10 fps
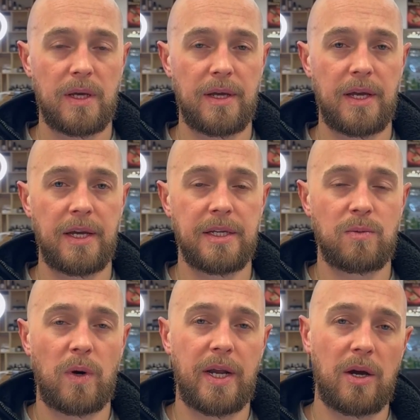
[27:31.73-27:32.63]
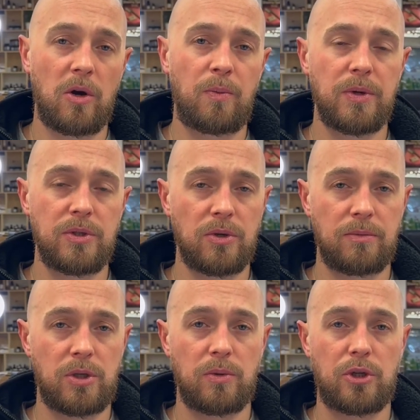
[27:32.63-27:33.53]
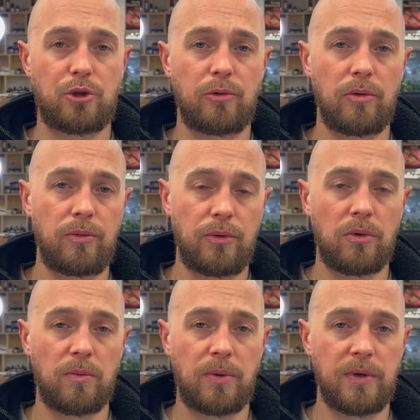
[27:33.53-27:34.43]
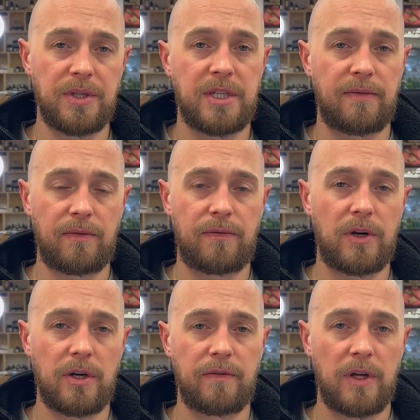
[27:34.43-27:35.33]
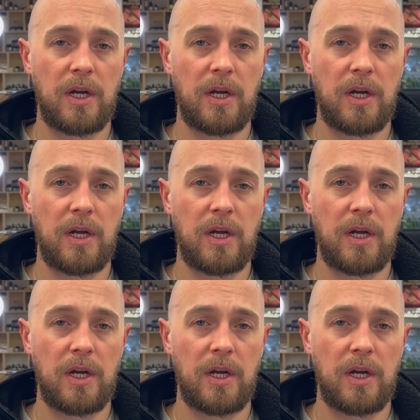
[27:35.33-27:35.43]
is when it opens up to a true 0.75.